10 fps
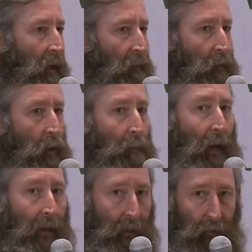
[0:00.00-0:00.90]
if you
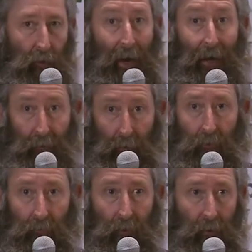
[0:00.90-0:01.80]
buy a tractor,
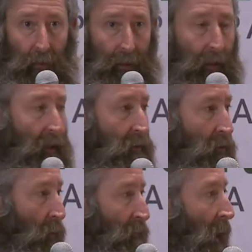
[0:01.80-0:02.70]
okay,
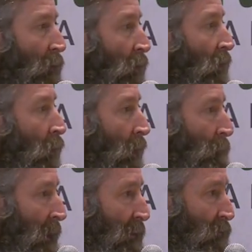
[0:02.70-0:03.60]
so if I were to go out
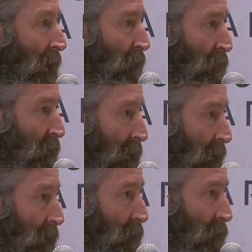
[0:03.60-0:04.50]
and buy a tractor
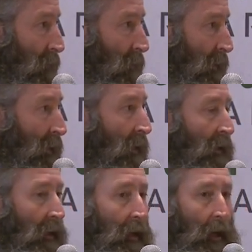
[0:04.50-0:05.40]
today, okay,
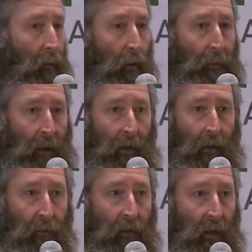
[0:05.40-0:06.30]
and I were to pay
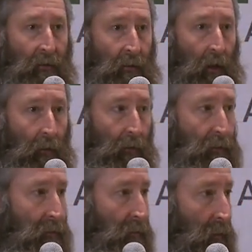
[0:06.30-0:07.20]

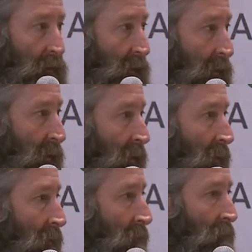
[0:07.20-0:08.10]
$100,000, okay,
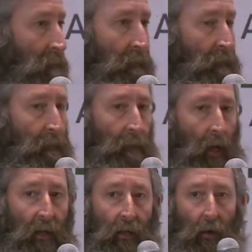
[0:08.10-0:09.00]
Mm,
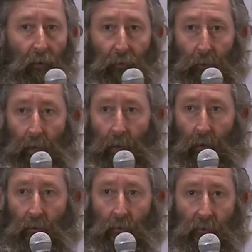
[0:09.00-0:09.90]
a year from
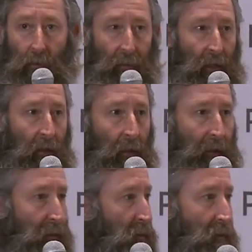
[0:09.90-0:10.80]
now, somebody tell
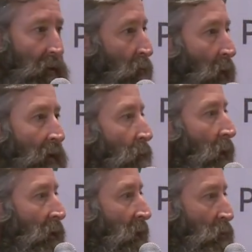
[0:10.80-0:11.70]
me just a
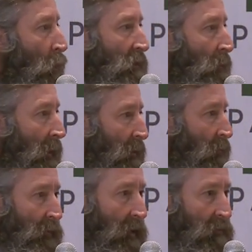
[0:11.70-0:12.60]
roundabout guess what's my
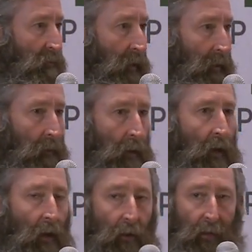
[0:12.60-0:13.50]
hundred thousand tractor,
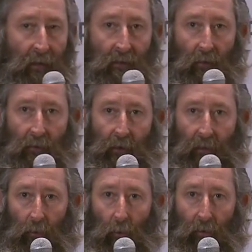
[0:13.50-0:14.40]
hundred thousand dollar
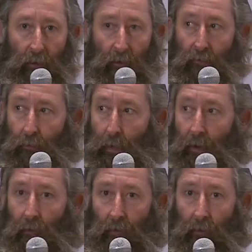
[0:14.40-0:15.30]
tractor worth a year from
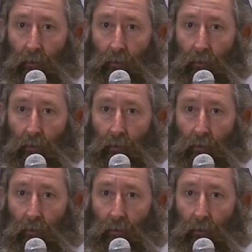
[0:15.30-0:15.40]
now?